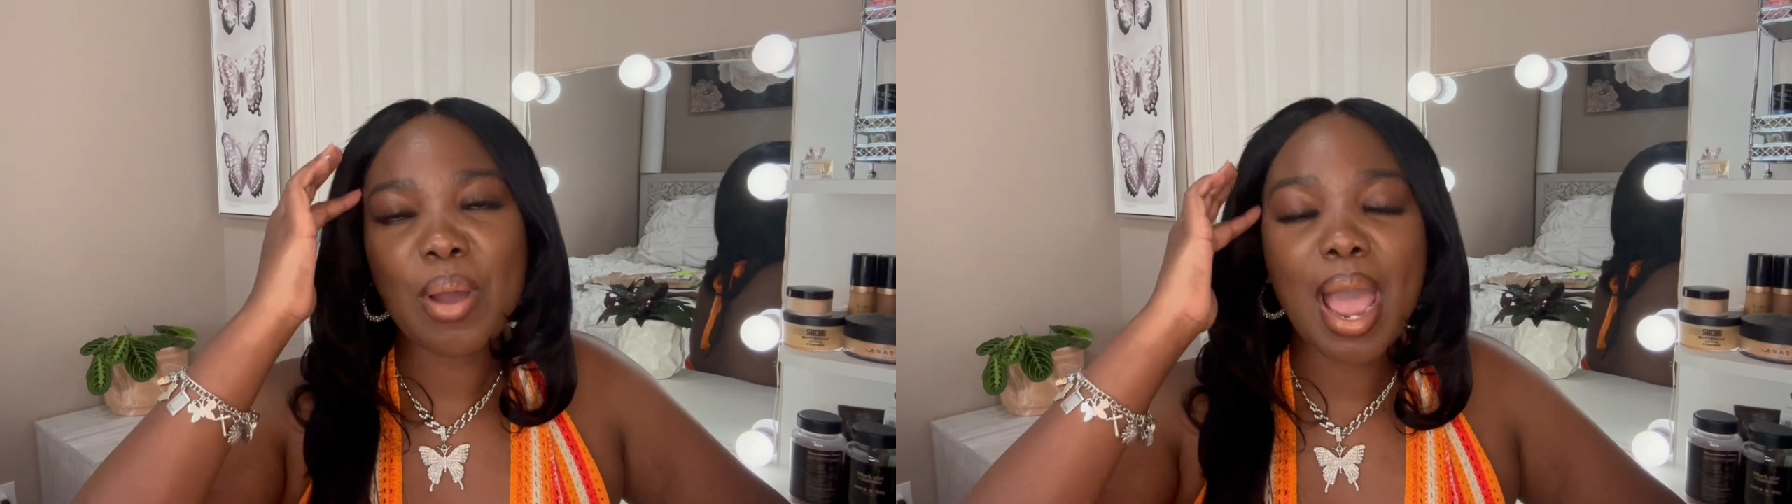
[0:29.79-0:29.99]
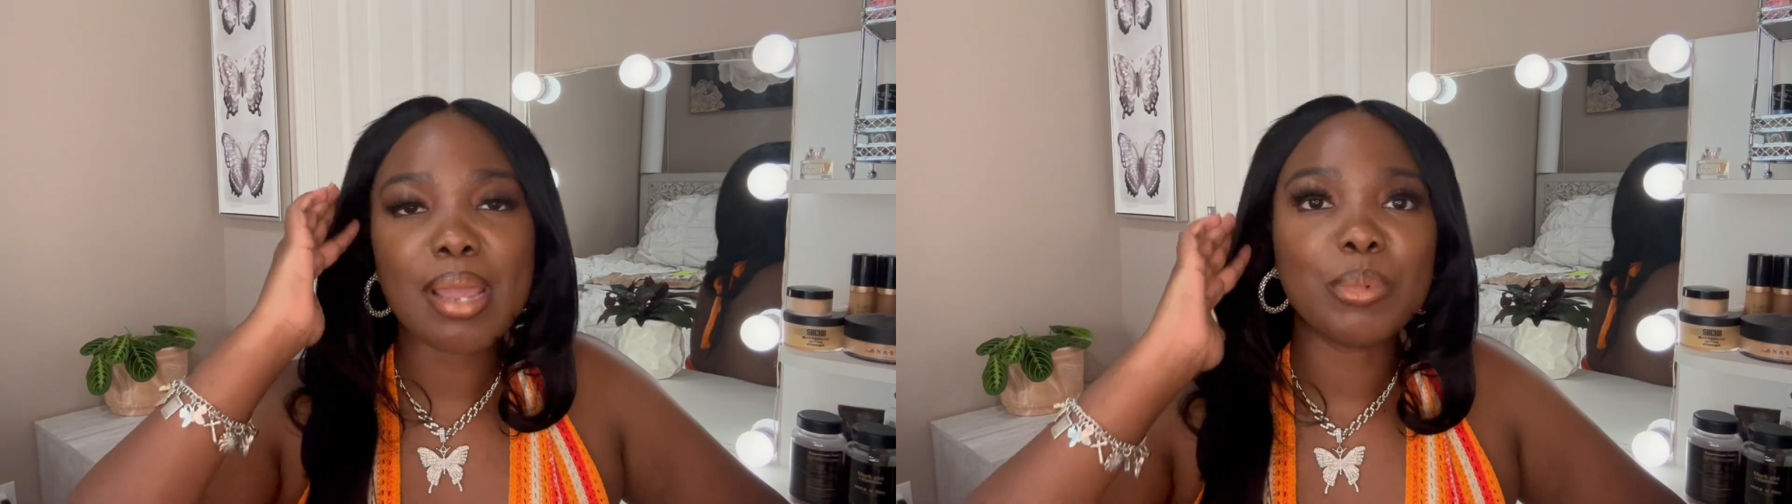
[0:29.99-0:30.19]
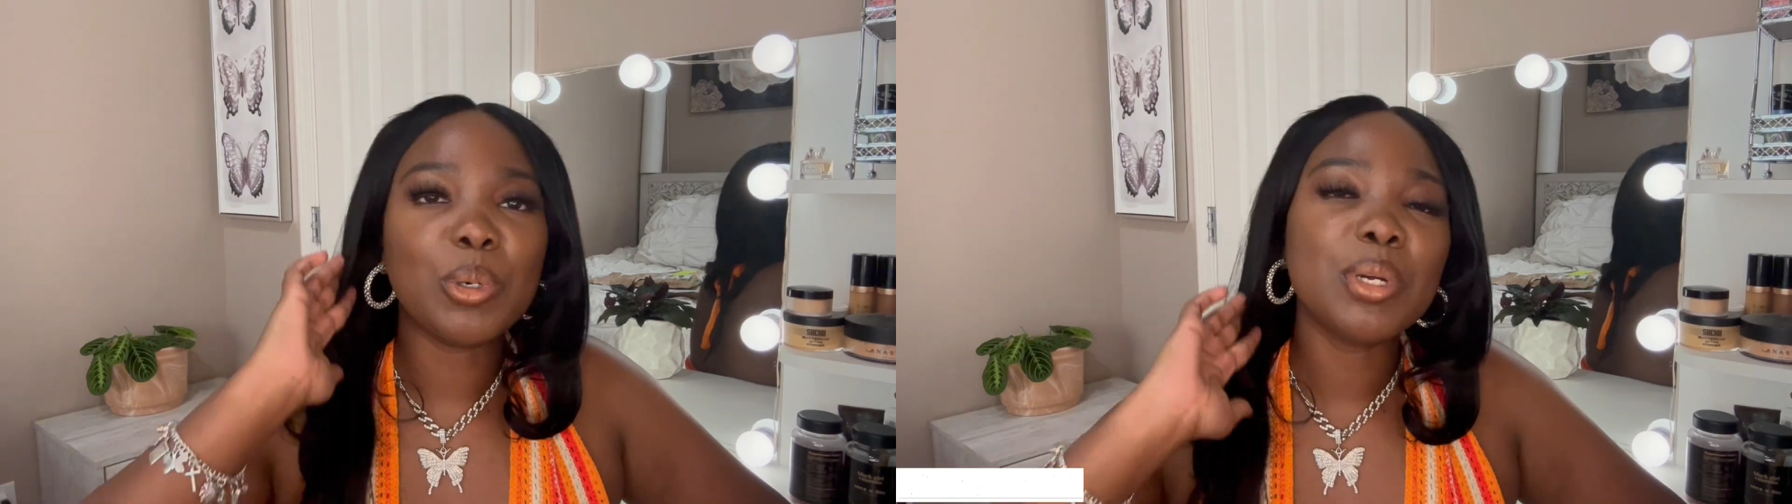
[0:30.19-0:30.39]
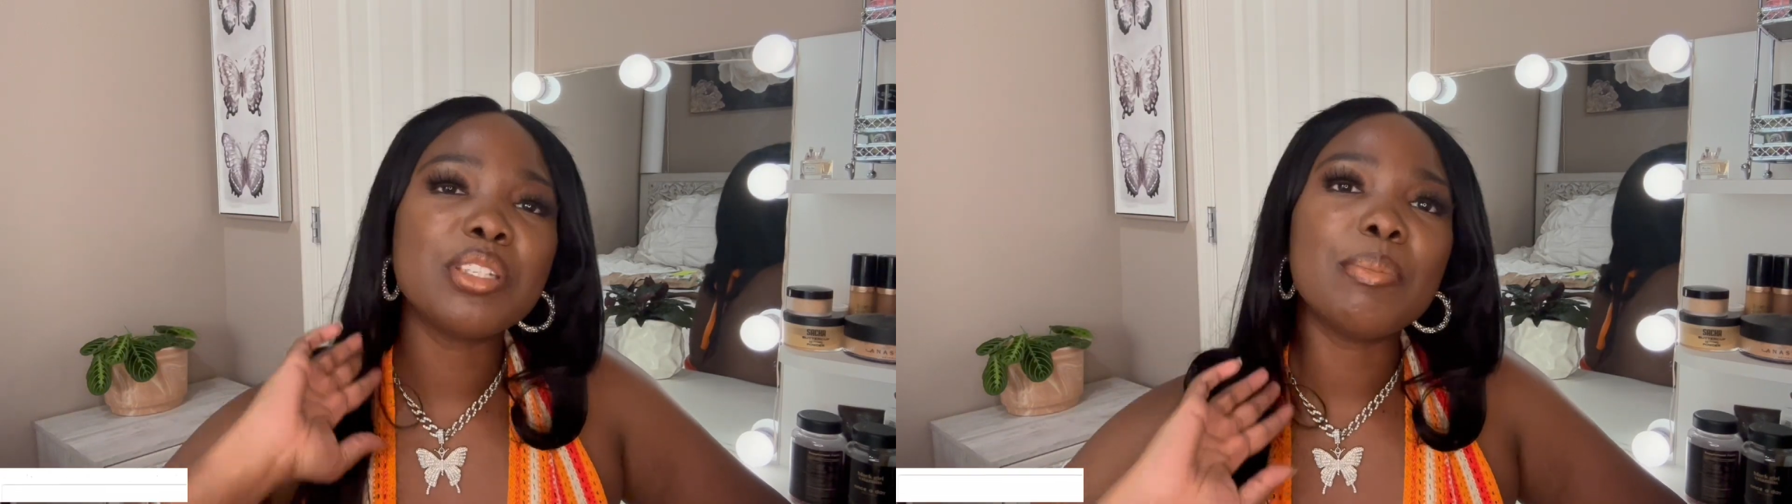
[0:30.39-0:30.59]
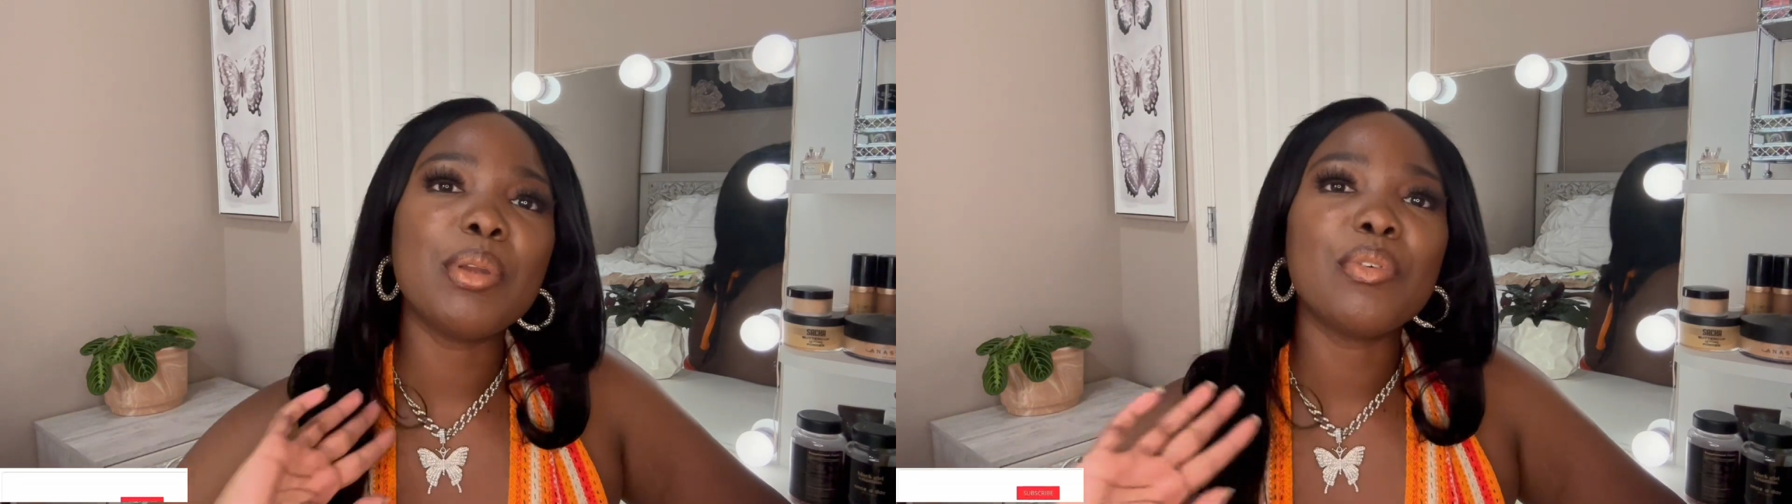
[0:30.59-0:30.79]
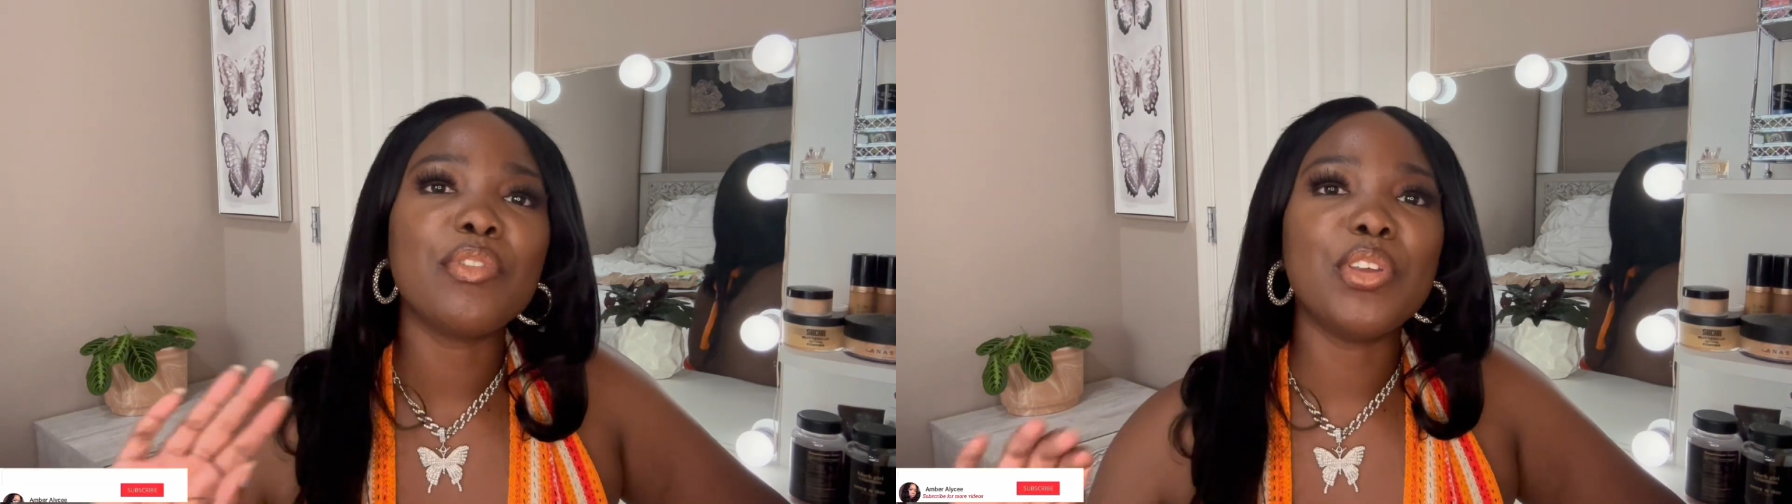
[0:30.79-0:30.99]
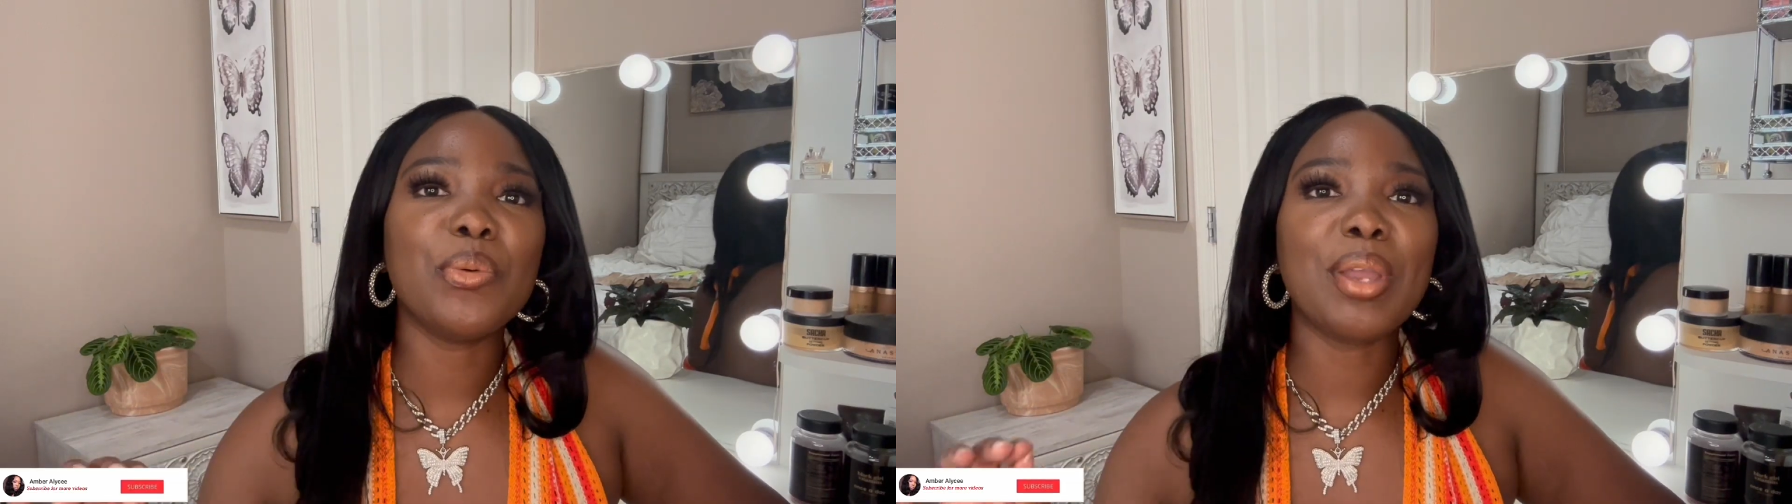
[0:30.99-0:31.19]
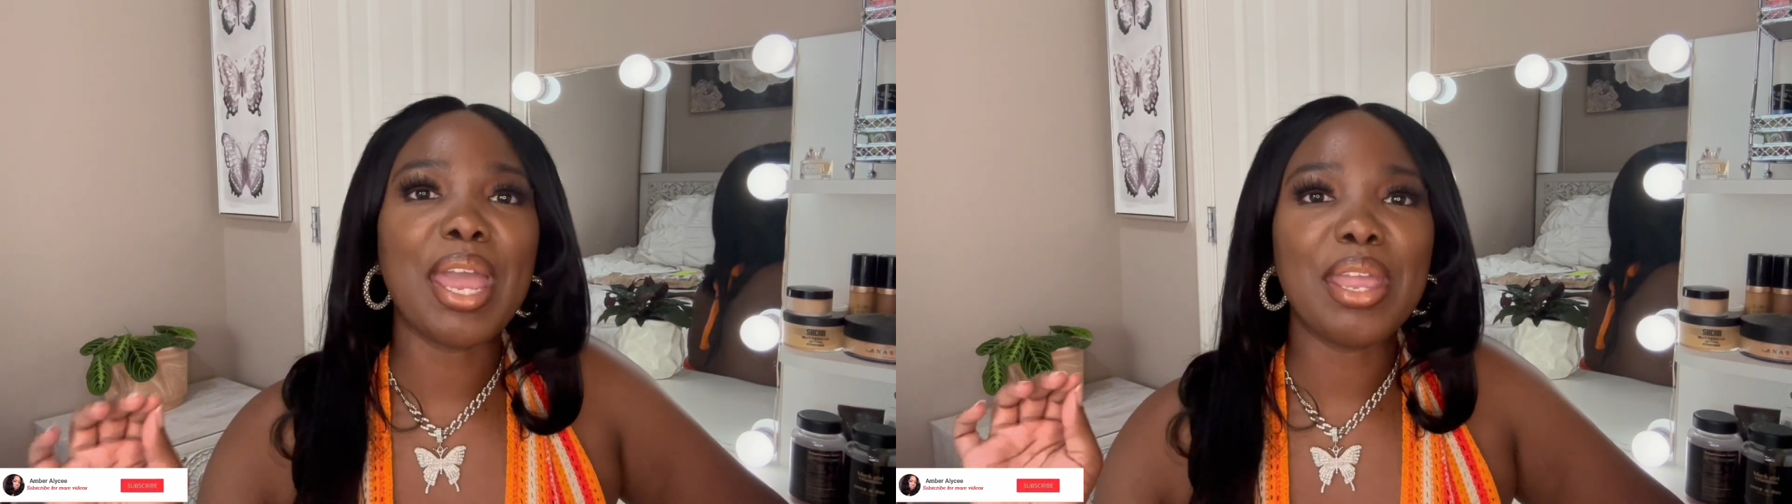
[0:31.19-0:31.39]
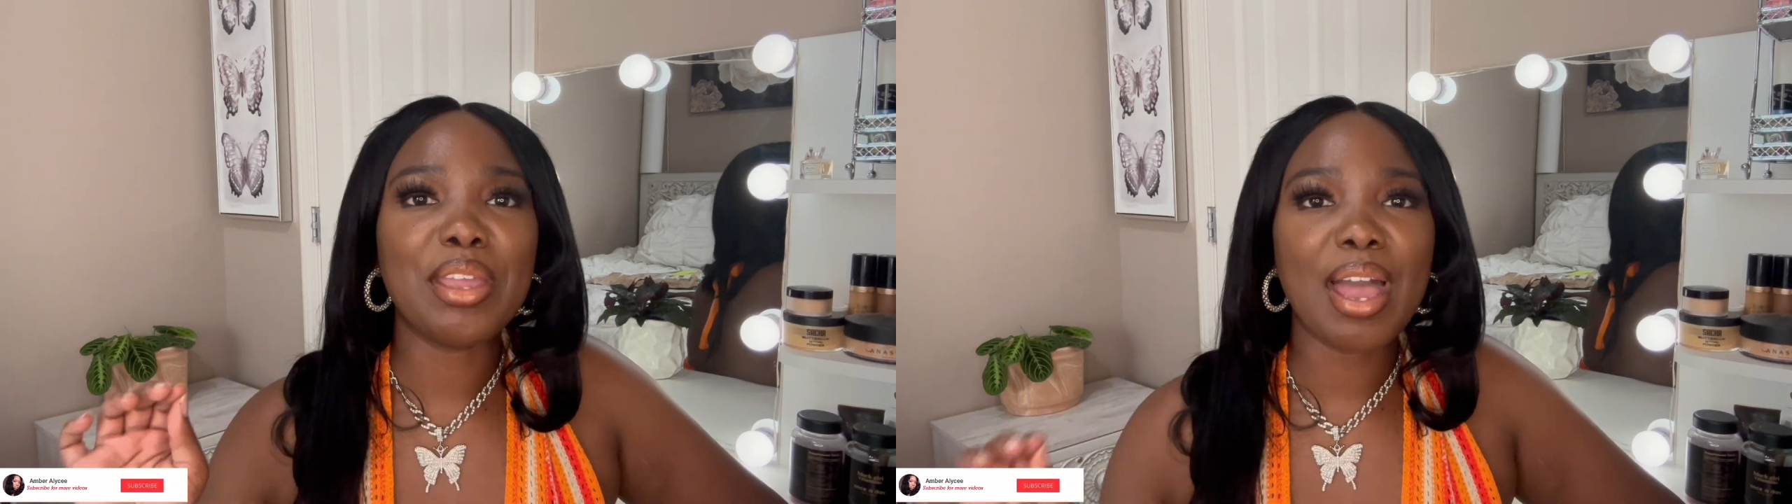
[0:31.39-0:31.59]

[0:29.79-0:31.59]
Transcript: I am going to be reviewing a